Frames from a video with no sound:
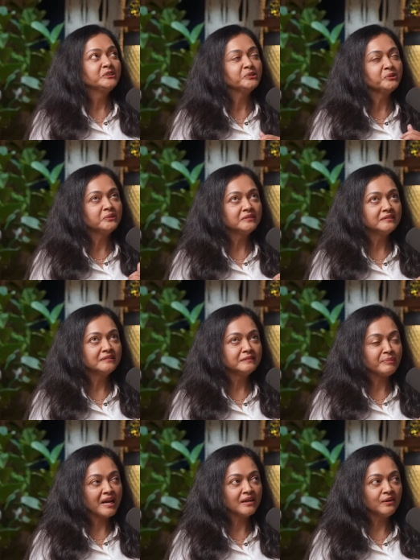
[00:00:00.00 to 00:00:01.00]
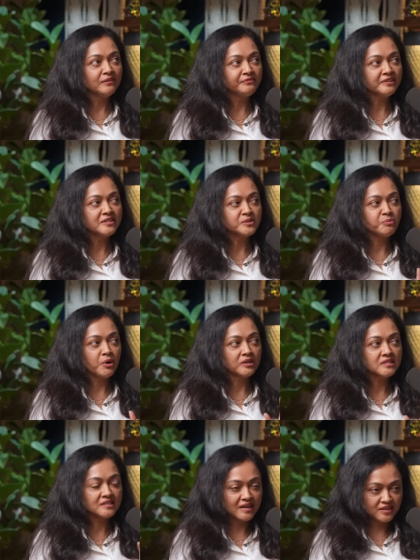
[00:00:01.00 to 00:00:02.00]
So, break down first.
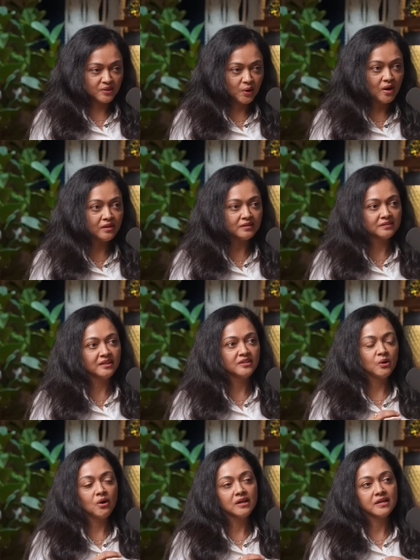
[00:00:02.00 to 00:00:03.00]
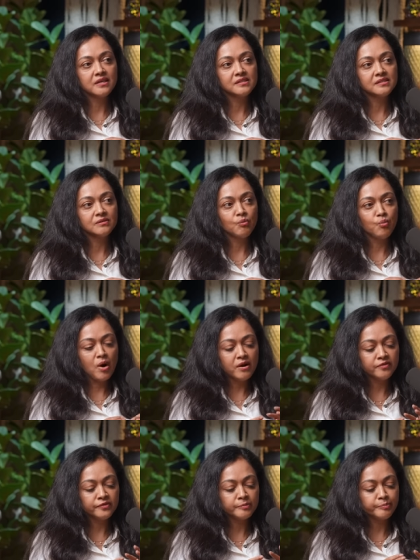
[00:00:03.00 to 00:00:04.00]
What is retinol? Retinol is
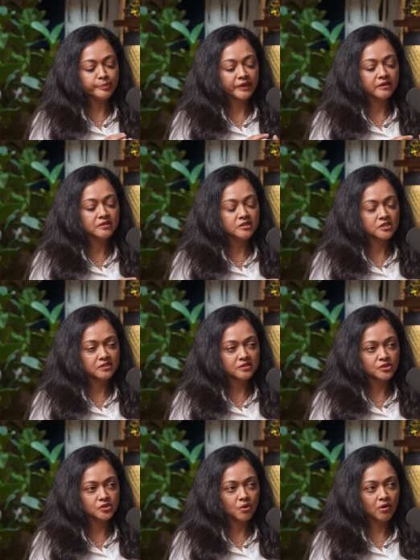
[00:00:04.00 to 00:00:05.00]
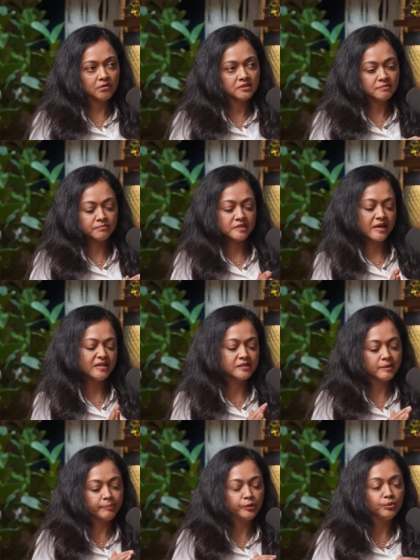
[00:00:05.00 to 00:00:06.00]
one of the precursors or some
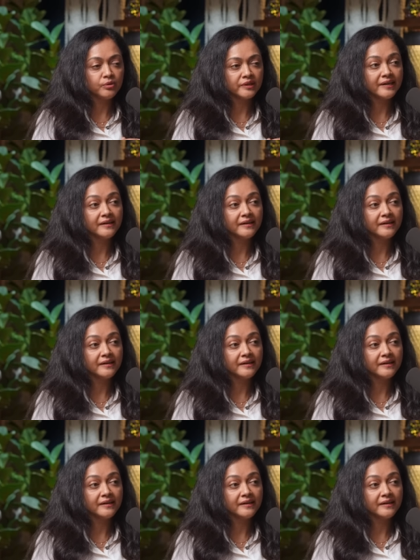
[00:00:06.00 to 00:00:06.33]
sidestep to